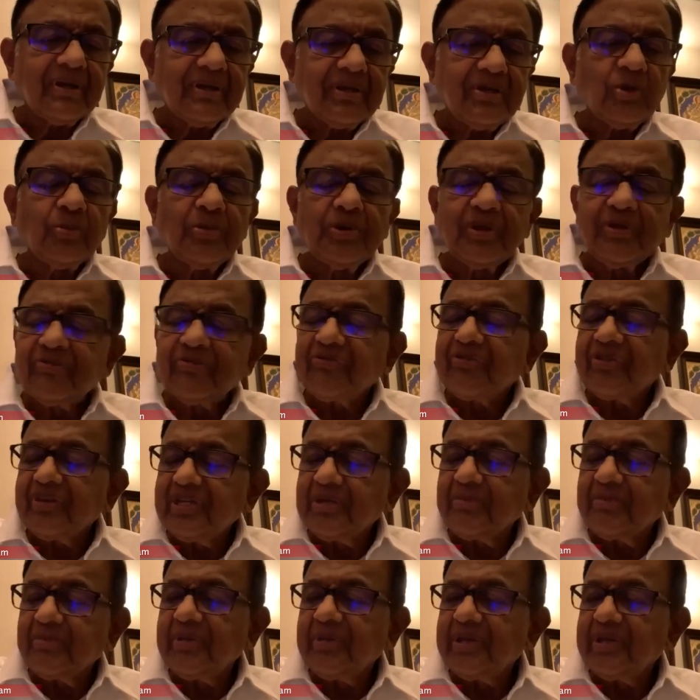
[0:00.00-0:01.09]
Human
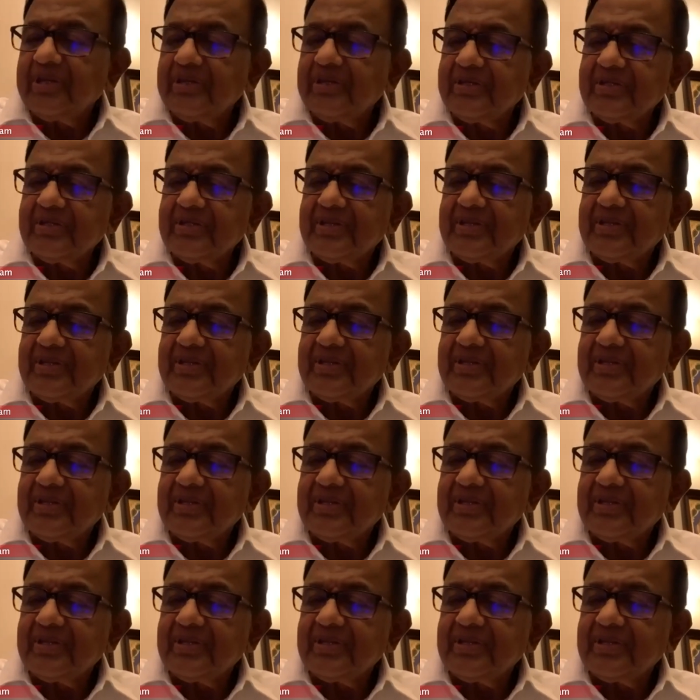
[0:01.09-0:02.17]
Freedom Index, or
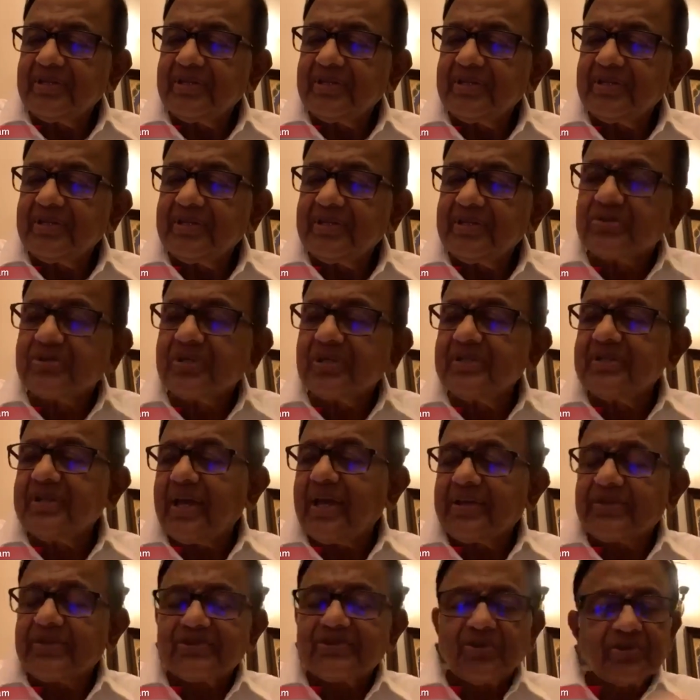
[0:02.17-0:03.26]
the Freedom House
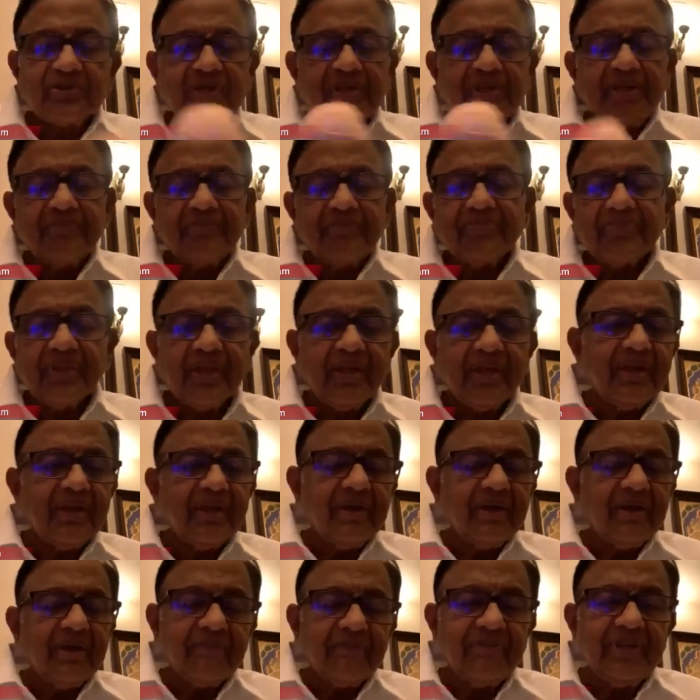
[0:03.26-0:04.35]
Index, or the
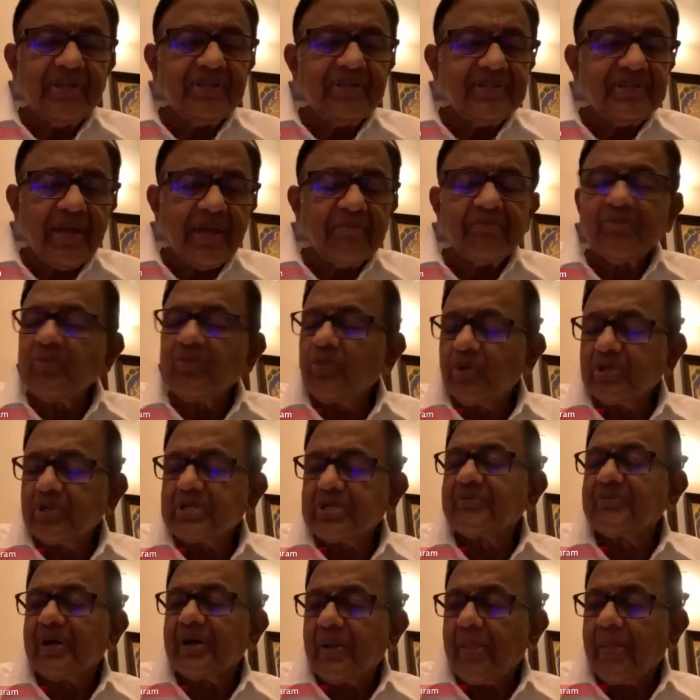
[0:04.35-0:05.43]
VDEM,
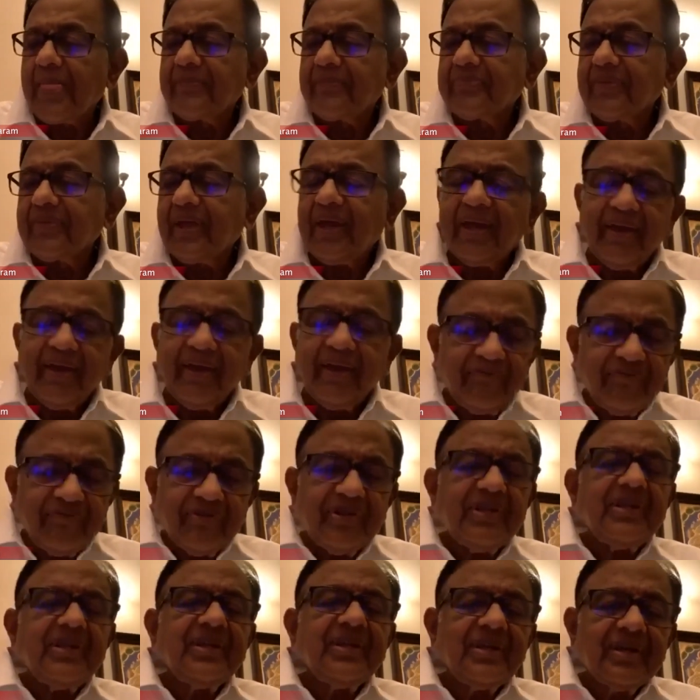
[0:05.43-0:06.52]
whatever,
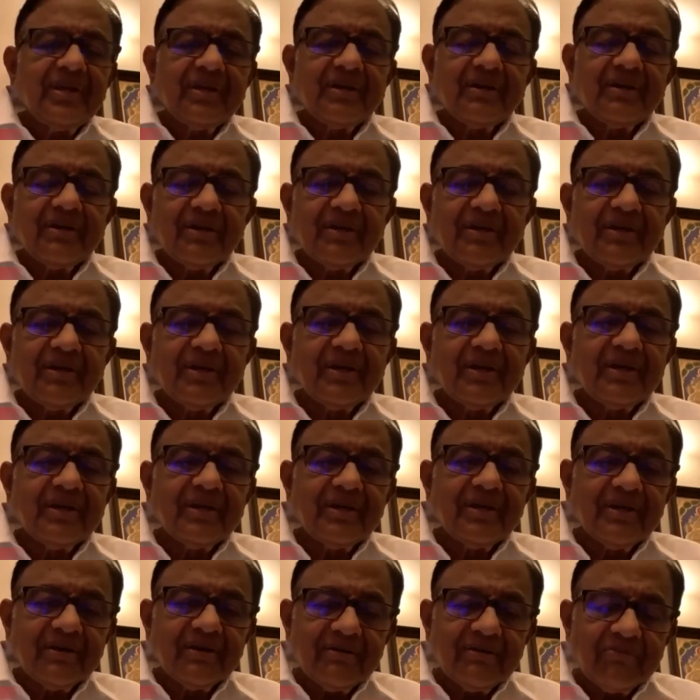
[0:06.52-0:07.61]
every
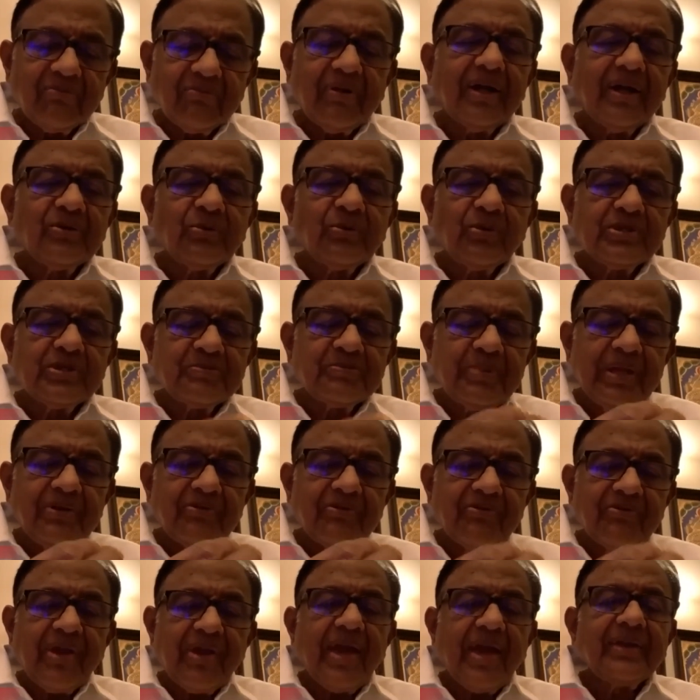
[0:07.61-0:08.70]
one who's been
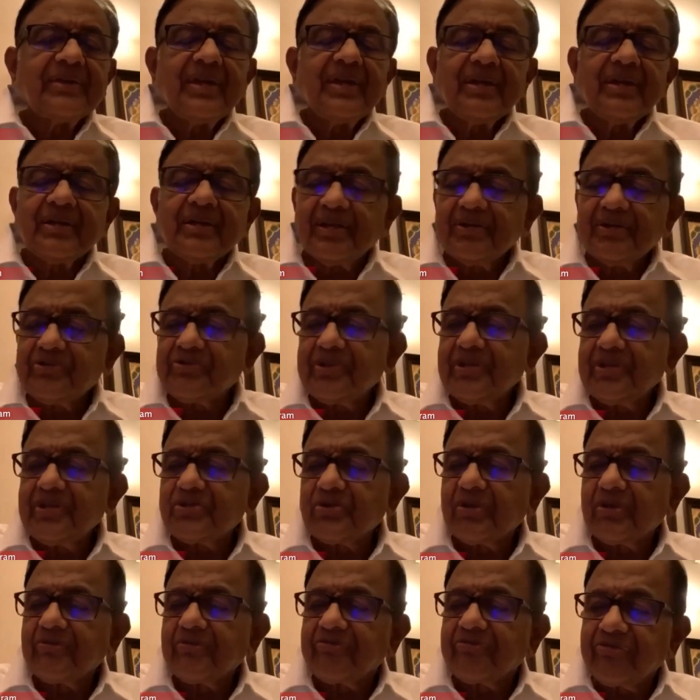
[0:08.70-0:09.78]
ranking countries
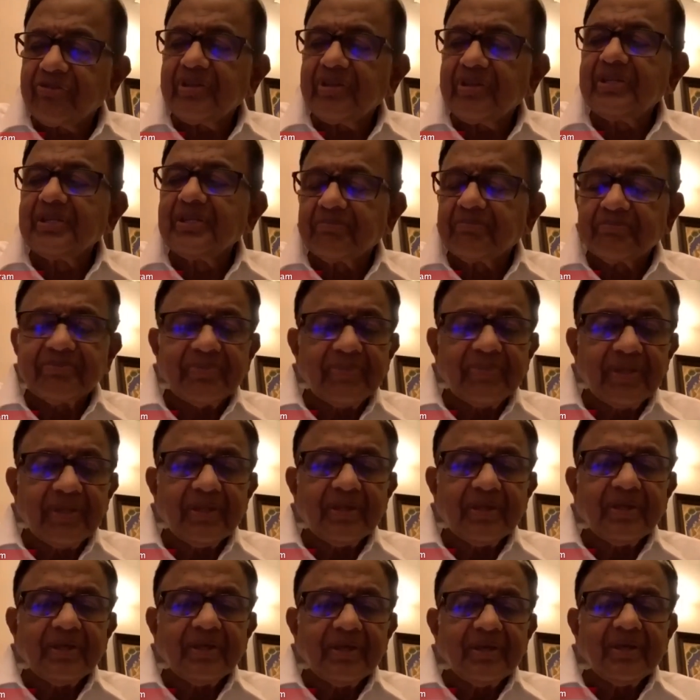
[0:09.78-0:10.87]
on freedom
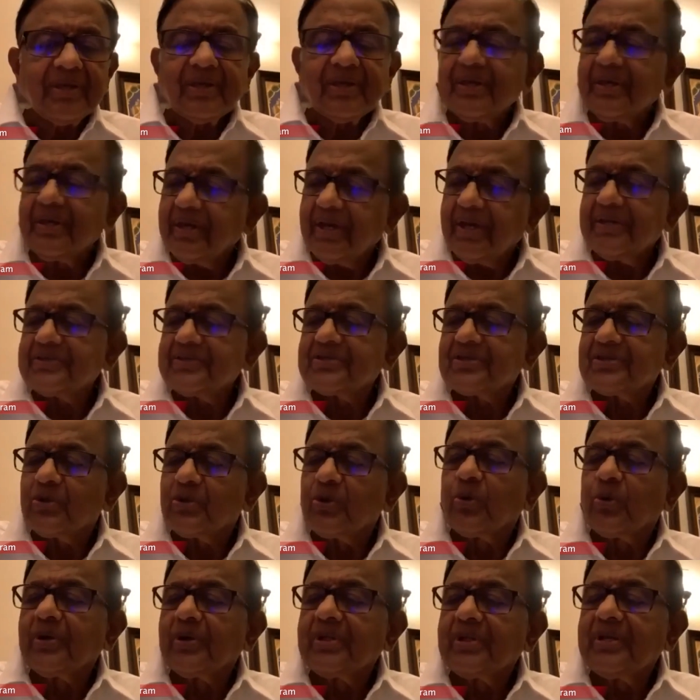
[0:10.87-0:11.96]
has
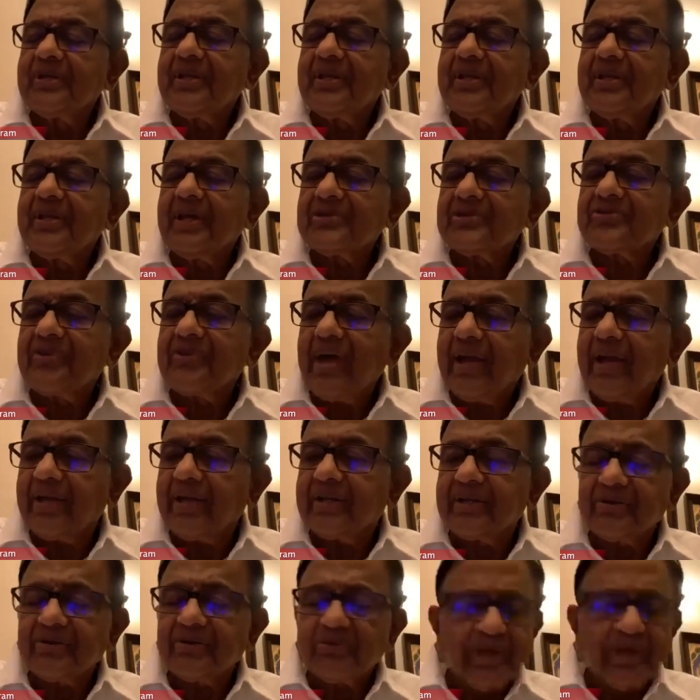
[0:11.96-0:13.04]
lowered India's rank.
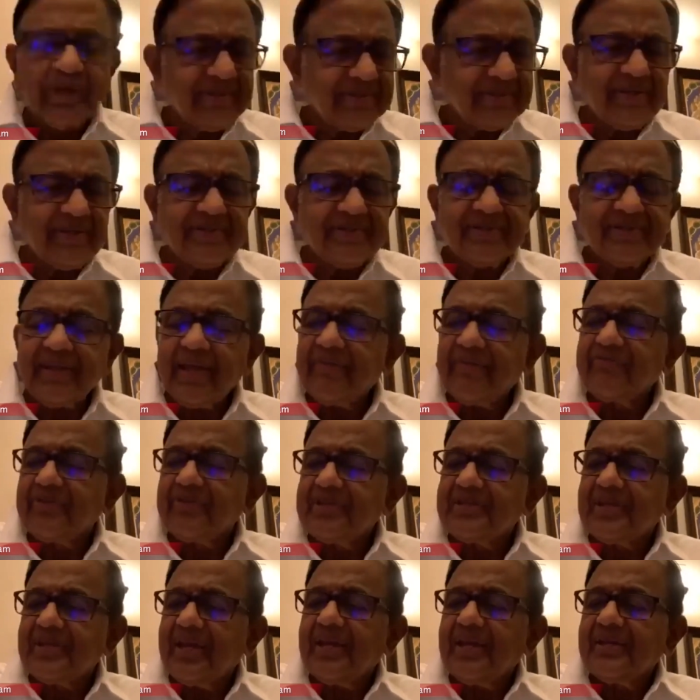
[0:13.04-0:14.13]
One sees it every
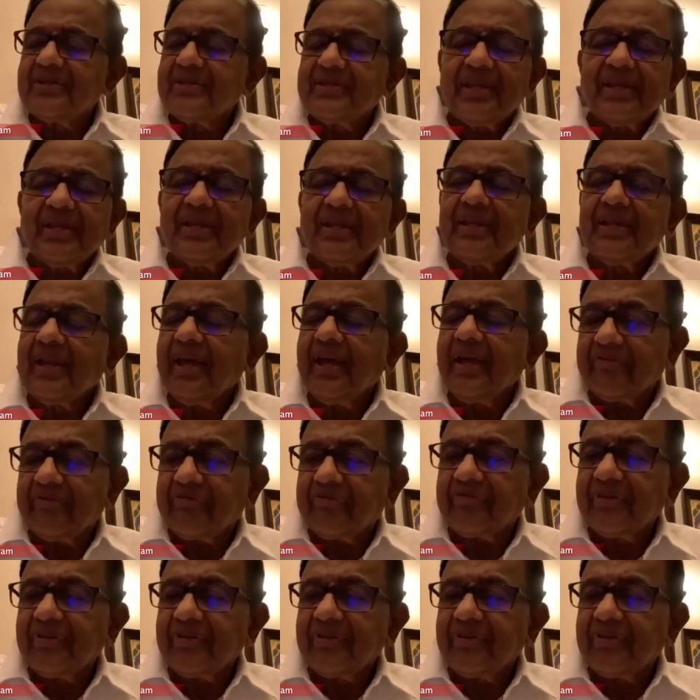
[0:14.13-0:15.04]
day in daily life.